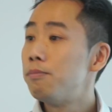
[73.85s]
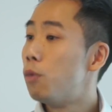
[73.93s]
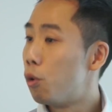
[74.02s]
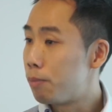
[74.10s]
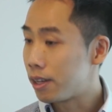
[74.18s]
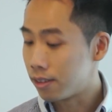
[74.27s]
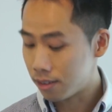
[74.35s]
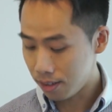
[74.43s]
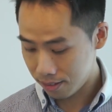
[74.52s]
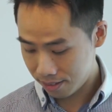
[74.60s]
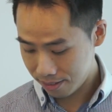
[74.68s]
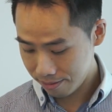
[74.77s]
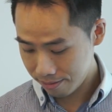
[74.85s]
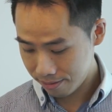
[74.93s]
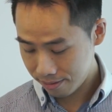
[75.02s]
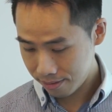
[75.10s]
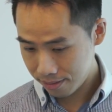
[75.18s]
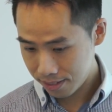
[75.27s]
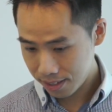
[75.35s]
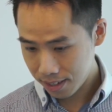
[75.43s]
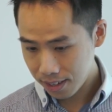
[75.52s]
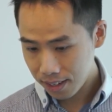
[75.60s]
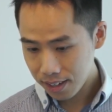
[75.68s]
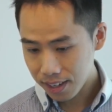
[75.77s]
morbidities,
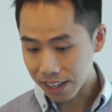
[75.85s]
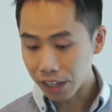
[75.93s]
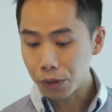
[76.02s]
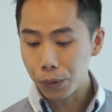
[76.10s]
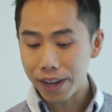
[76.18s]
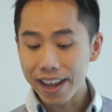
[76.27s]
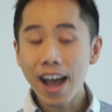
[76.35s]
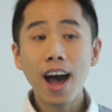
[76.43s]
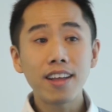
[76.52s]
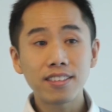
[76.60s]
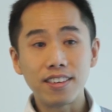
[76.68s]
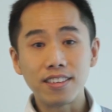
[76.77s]
including heart